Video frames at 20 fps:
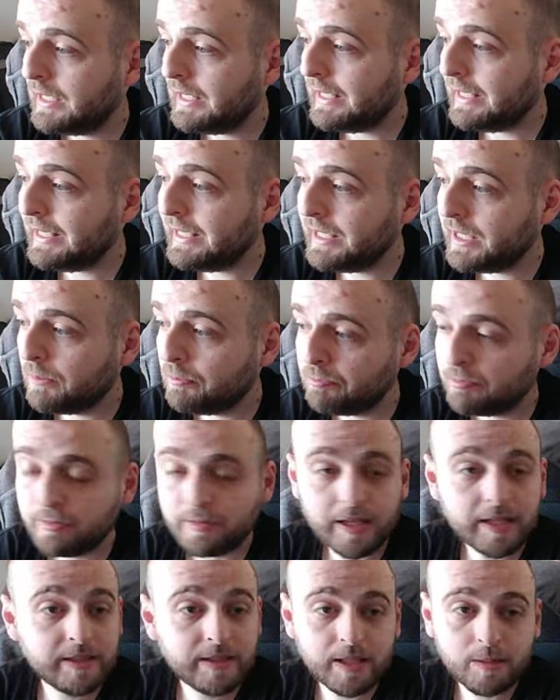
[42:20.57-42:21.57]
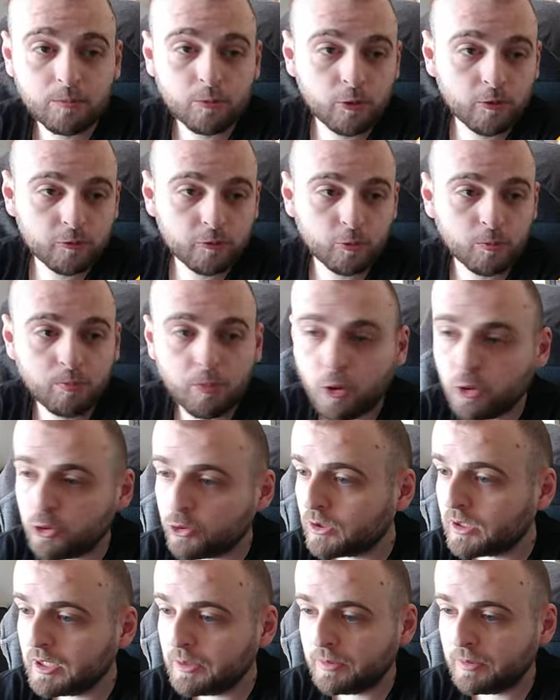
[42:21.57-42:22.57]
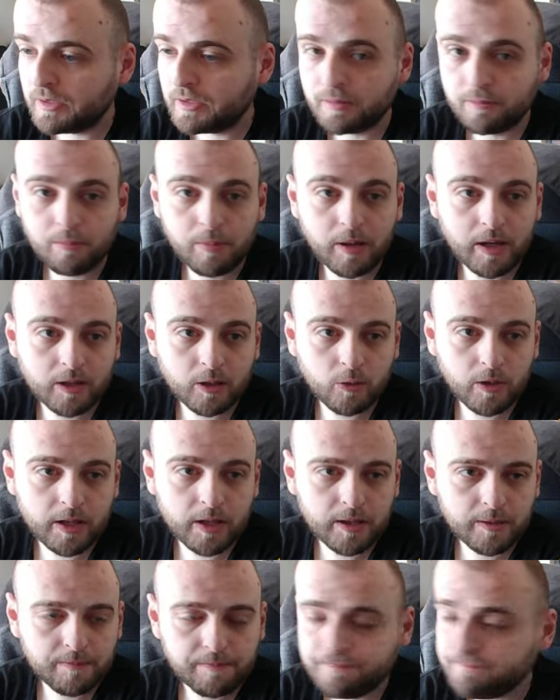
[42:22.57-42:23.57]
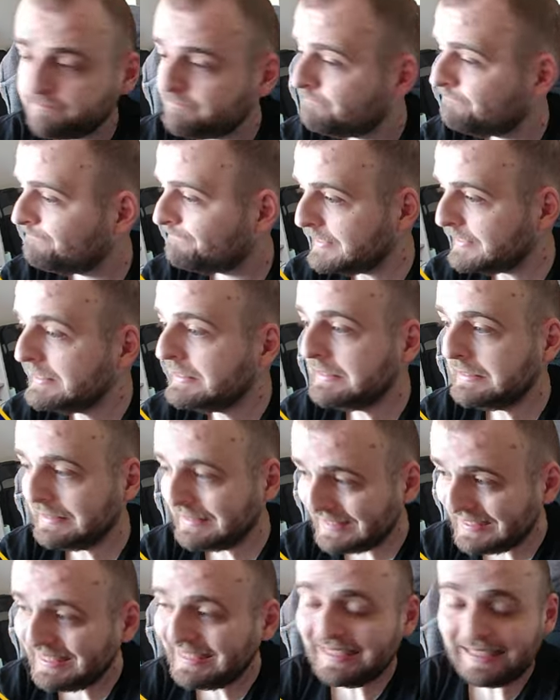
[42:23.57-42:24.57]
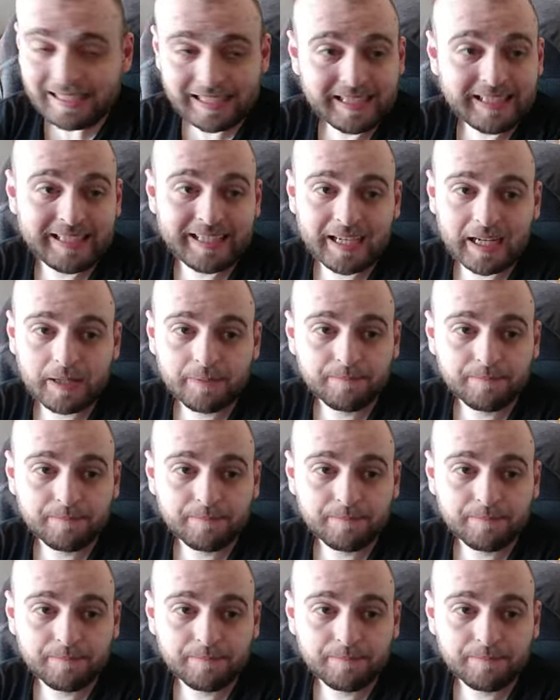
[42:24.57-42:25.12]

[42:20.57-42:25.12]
Yep, and then move to Bodo Glimt, by the way. Yeah,